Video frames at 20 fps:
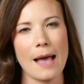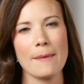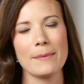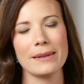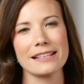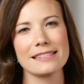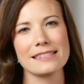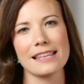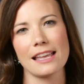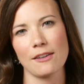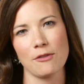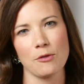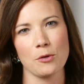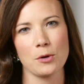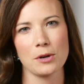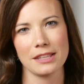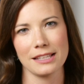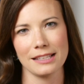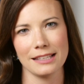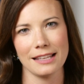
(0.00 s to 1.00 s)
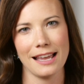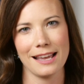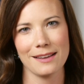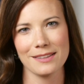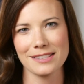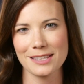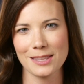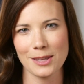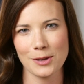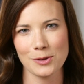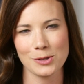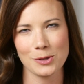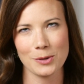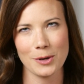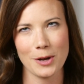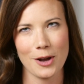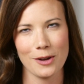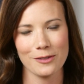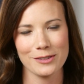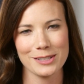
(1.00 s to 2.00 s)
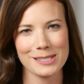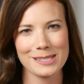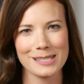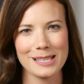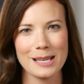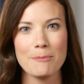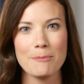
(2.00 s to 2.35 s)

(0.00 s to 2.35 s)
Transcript: I mean, it's like fourth in line to those three, obviously,